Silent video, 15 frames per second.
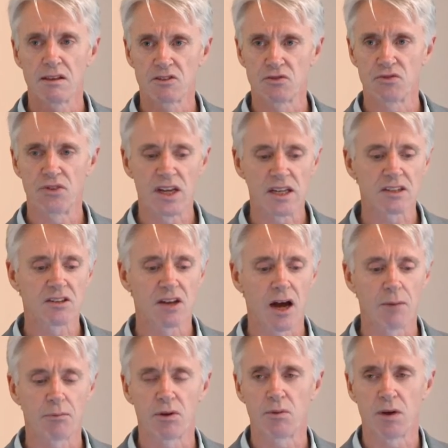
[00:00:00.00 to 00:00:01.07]

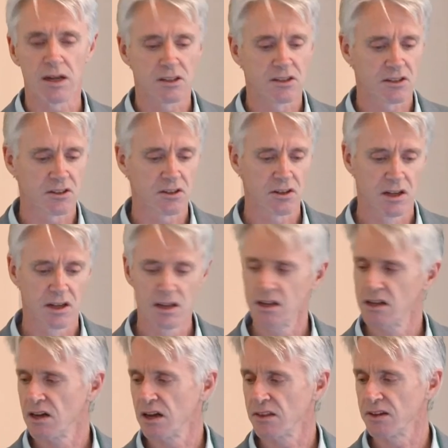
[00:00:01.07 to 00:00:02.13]
phenotype, we wanted to,
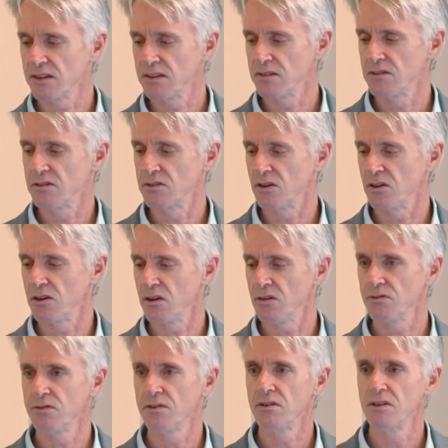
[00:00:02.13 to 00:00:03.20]
I think this has gone off,
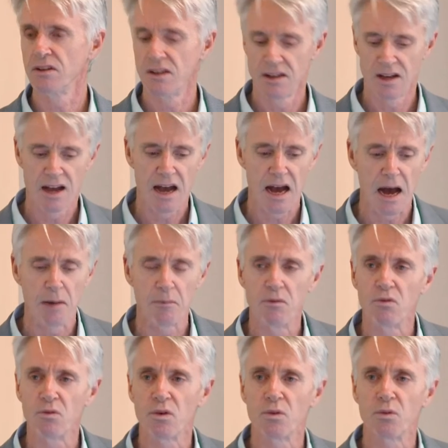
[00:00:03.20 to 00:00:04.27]

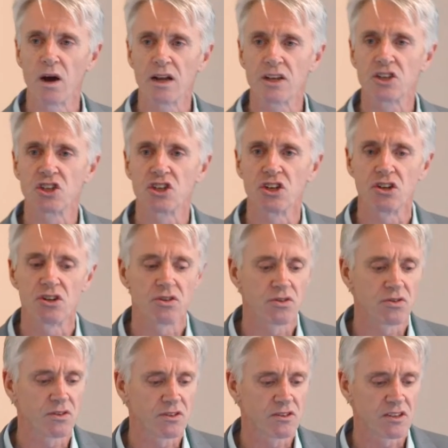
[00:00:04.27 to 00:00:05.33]
We wanted to
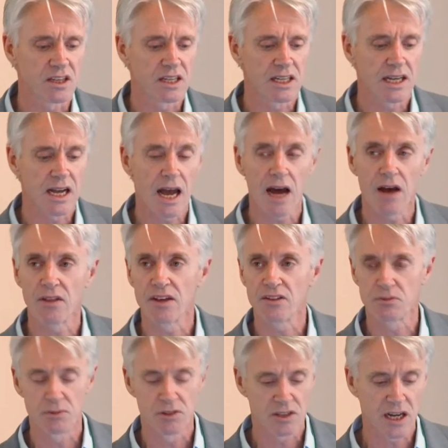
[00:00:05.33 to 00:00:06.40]
see how
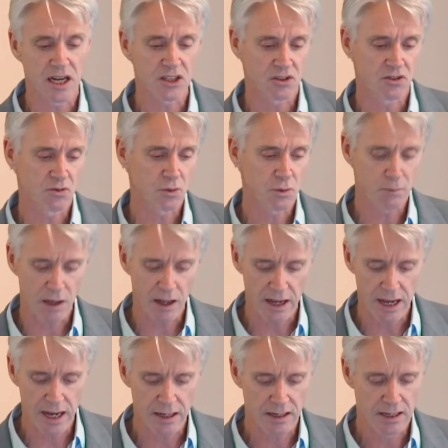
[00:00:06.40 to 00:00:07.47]
these mutations would play
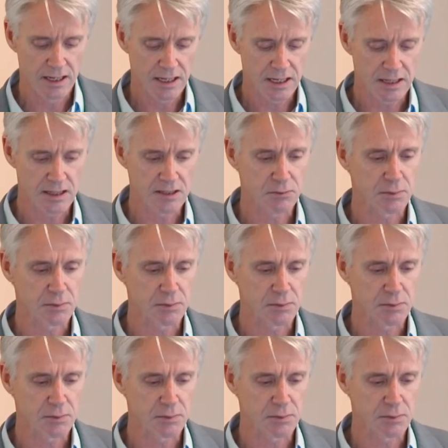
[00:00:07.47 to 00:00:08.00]
out in this